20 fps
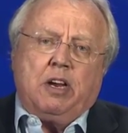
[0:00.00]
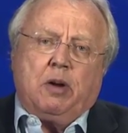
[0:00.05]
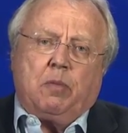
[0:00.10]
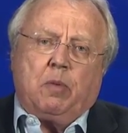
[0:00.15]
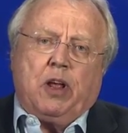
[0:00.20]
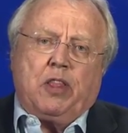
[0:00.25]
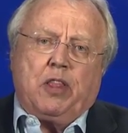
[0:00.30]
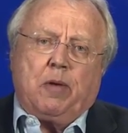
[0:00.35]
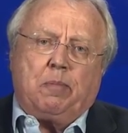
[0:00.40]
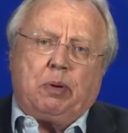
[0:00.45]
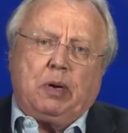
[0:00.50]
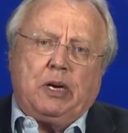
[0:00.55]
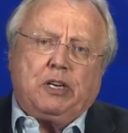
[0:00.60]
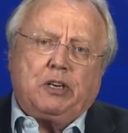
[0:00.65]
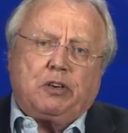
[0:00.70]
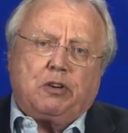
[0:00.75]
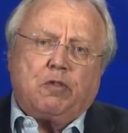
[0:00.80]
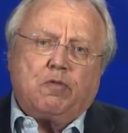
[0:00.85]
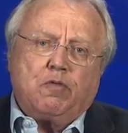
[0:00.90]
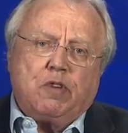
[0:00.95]
you know, where the
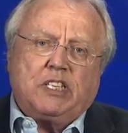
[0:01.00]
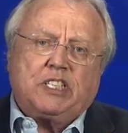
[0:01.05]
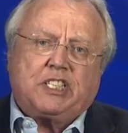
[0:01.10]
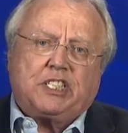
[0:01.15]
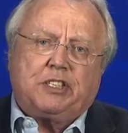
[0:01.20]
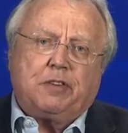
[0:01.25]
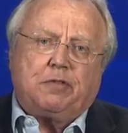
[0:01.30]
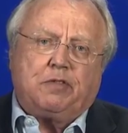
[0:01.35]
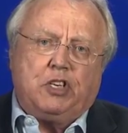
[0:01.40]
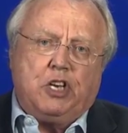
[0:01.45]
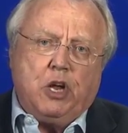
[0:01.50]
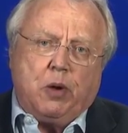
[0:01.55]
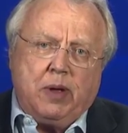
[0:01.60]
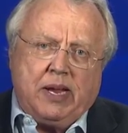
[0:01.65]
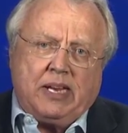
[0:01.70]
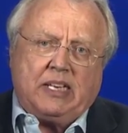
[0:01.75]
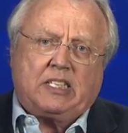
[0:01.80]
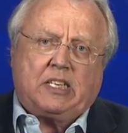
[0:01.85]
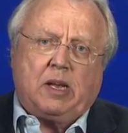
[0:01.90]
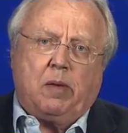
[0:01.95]
political risks of
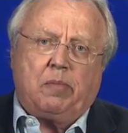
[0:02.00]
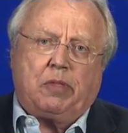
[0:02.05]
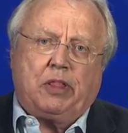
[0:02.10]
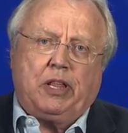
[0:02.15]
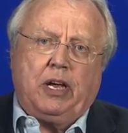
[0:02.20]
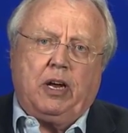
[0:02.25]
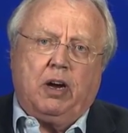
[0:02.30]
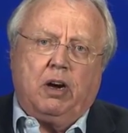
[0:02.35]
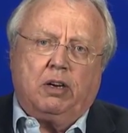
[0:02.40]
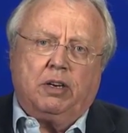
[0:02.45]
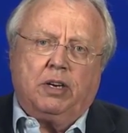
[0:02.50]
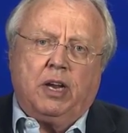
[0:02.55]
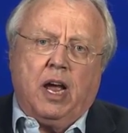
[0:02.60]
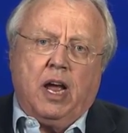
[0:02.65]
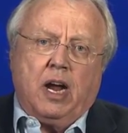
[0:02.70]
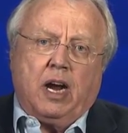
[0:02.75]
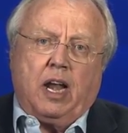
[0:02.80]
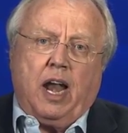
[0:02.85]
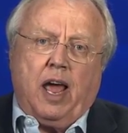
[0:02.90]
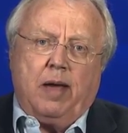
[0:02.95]
doing something on
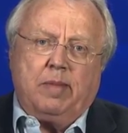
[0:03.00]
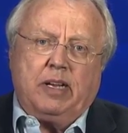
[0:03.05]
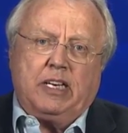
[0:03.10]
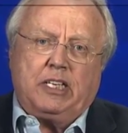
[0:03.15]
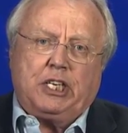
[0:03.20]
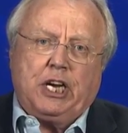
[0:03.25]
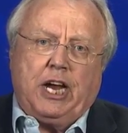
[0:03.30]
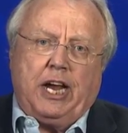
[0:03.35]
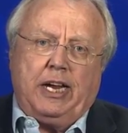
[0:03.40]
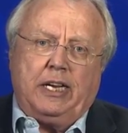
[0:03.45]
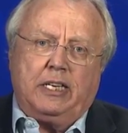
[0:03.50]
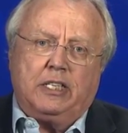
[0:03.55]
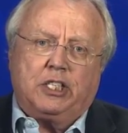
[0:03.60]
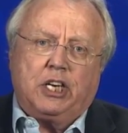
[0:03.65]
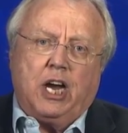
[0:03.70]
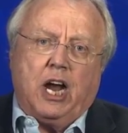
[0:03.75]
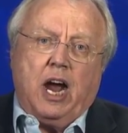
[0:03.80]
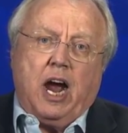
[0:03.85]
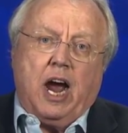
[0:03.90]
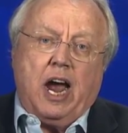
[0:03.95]
climate
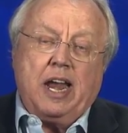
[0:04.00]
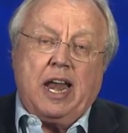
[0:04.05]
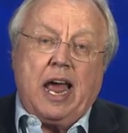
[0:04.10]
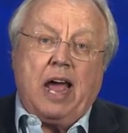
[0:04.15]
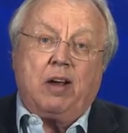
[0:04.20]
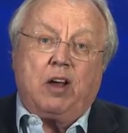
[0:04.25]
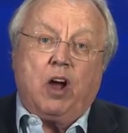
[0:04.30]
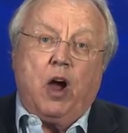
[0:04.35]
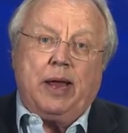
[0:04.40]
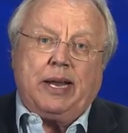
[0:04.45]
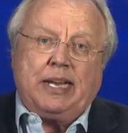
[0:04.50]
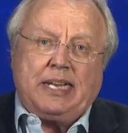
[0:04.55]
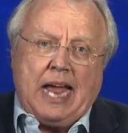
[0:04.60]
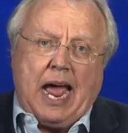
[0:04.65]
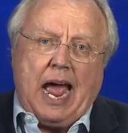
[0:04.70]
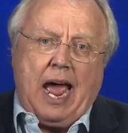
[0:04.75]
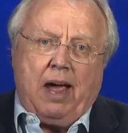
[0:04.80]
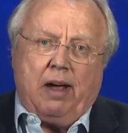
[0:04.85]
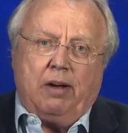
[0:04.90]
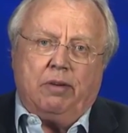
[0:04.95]
change are now going
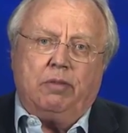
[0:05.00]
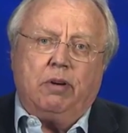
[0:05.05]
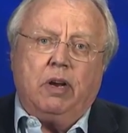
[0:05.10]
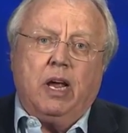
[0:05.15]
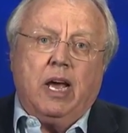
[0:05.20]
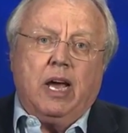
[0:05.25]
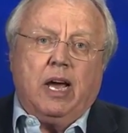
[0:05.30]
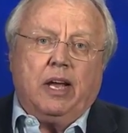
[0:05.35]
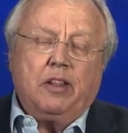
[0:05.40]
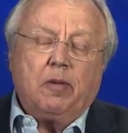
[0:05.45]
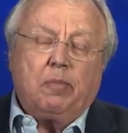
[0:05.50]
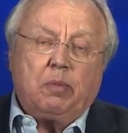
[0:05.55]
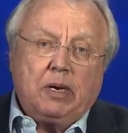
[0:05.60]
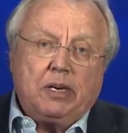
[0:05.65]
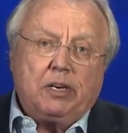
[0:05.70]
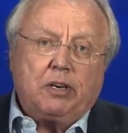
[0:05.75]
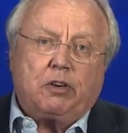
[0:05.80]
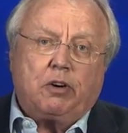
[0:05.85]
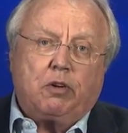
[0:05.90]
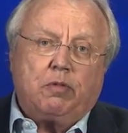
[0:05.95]
down, and the
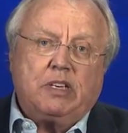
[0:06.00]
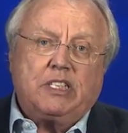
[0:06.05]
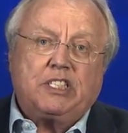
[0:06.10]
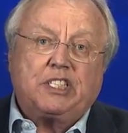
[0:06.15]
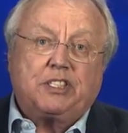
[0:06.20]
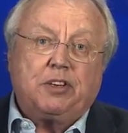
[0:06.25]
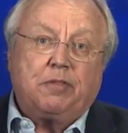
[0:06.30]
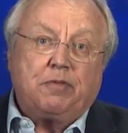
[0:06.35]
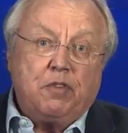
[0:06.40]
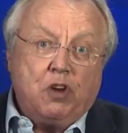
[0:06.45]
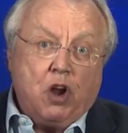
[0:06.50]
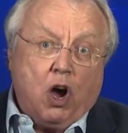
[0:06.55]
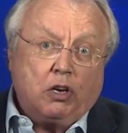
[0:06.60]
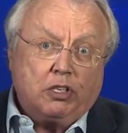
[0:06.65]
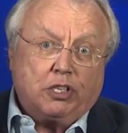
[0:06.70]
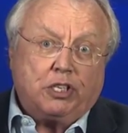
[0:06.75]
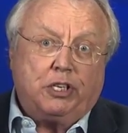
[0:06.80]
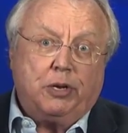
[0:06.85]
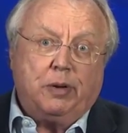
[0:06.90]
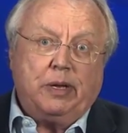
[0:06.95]
political risks of
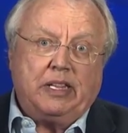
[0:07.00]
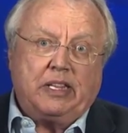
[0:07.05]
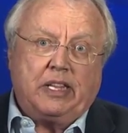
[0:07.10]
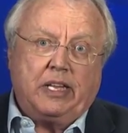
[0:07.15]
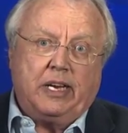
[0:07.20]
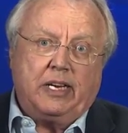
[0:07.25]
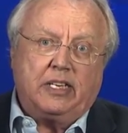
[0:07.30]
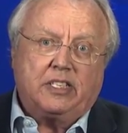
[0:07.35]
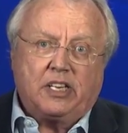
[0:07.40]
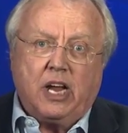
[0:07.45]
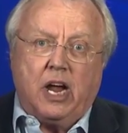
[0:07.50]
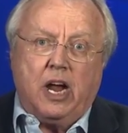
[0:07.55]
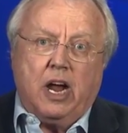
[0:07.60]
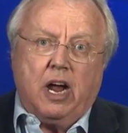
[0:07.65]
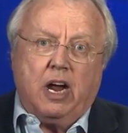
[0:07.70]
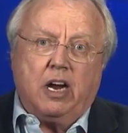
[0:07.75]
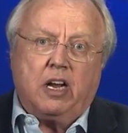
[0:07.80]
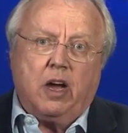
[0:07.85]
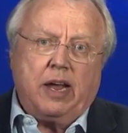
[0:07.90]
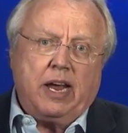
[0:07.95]
not doing things
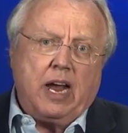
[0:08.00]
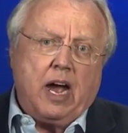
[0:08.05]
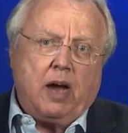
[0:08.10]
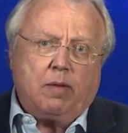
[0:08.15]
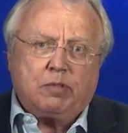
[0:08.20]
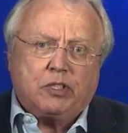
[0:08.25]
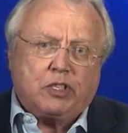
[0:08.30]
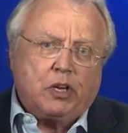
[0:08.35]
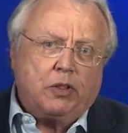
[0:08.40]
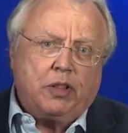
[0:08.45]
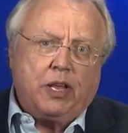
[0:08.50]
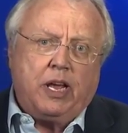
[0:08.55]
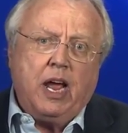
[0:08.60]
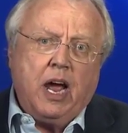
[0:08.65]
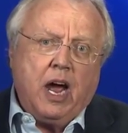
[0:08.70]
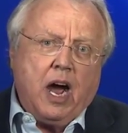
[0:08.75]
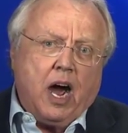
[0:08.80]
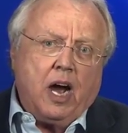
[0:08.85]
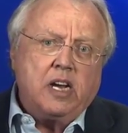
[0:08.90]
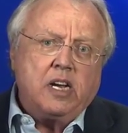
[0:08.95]
are going up. So
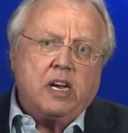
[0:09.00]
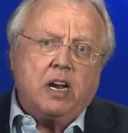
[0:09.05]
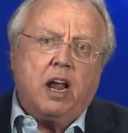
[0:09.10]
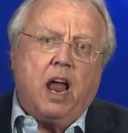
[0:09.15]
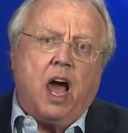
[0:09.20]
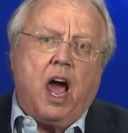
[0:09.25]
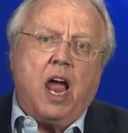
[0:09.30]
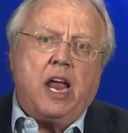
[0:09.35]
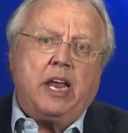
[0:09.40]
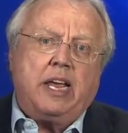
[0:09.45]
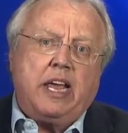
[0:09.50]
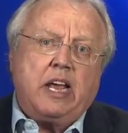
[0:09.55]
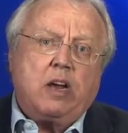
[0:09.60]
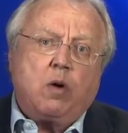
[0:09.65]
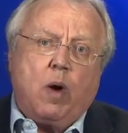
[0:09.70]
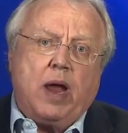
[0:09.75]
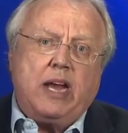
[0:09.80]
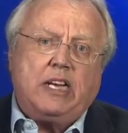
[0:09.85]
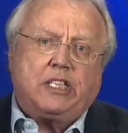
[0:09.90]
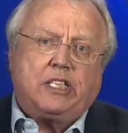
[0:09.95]
the underlying
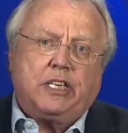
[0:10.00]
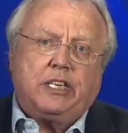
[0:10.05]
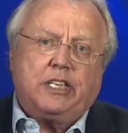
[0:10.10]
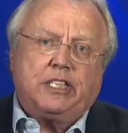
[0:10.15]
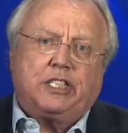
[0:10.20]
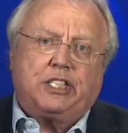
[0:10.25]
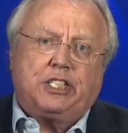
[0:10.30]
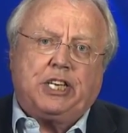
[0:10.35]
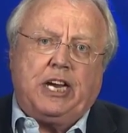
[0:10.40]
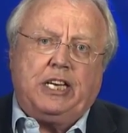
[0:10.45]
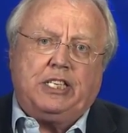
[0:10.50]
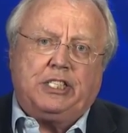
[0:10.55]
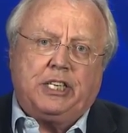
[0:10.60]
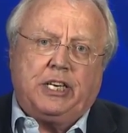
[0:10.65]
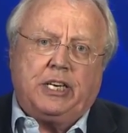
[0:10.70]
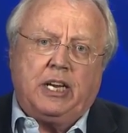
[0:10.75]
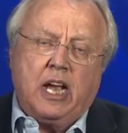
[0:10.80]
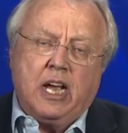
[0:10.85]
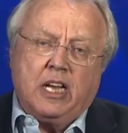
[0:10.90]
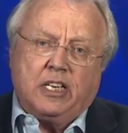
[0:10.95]
equation is
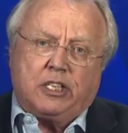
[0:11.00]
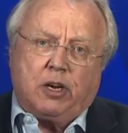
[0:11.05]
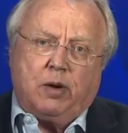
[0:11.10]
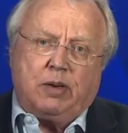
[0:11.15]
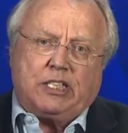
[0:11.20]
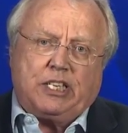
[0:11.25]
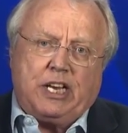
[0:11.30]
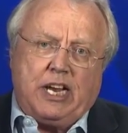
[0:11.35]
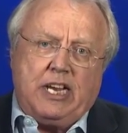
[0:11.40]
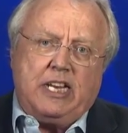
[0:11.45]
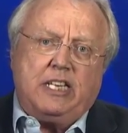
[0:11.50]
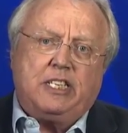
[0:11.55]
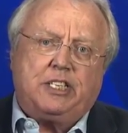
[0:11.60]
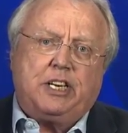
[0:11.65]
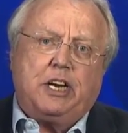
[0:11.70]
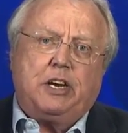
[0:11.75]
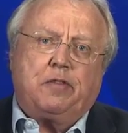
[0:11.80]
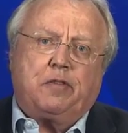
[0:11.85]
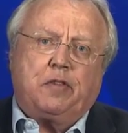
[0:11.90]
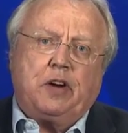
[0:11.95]
changing, so it's
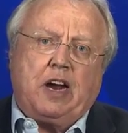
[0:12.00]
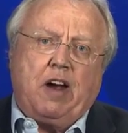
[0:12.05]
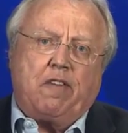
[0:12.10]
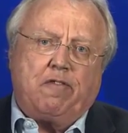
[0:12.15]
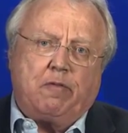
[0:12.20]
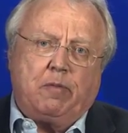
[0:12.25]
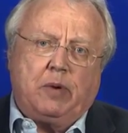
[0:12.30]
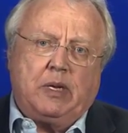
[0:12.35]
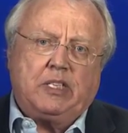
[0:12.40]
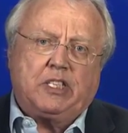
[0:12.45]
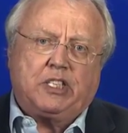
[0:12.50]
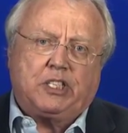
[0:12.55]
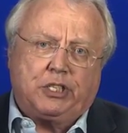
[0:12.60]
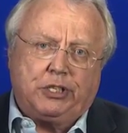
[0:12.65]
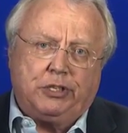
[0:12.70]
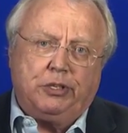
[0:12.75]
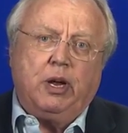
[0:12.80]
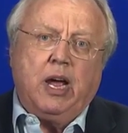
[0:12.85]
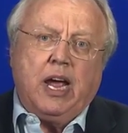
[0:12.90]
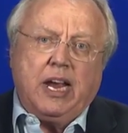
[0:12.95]
easier for governments
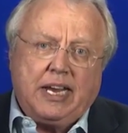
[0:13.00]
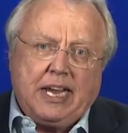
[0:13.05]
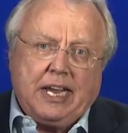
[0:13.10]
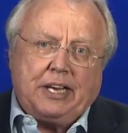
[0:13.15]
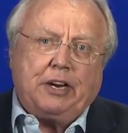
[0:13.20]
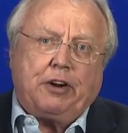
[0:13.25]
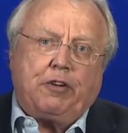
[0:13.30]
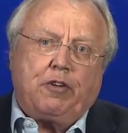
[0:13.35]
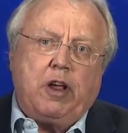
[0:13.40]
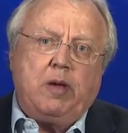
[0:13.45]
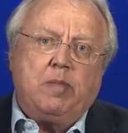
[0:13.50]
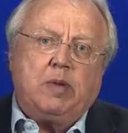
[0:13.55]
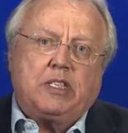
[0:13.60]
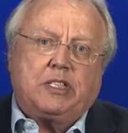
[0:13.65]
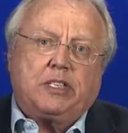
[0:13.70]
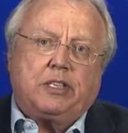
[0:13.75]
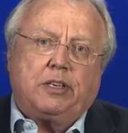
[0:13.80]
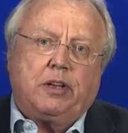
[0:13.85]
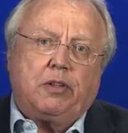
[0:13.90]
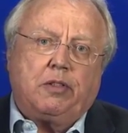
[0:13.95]
to get
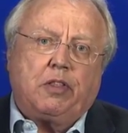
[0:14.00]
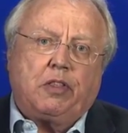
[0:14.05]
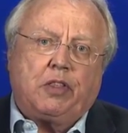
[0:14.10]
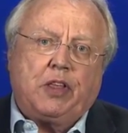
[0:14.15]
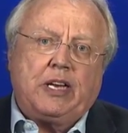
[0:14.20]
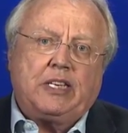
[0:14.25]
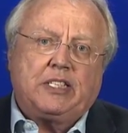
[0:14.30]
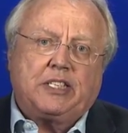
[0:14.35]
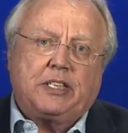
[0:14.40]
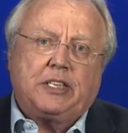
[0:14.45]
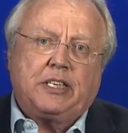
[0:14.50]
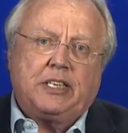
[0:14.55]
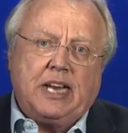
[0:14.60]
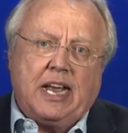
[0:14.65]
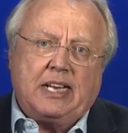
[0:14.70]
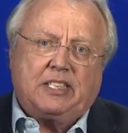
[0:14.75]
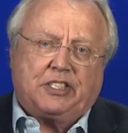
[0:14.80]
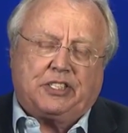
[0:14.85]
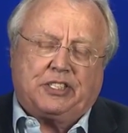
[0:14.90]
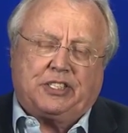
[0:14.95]
agreement to do the things that are
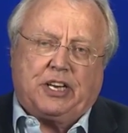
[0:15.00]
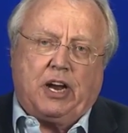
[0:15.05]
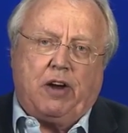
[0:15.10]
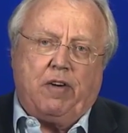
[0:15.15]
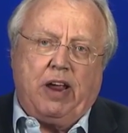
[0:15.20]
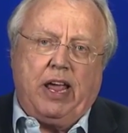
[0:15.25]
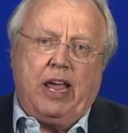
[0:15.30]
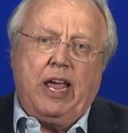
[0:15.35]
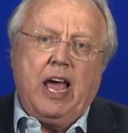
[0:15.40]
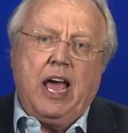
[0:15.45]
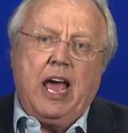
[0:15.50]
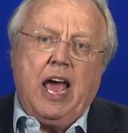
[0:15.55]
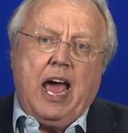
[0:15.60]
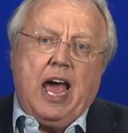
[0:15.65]
necessary.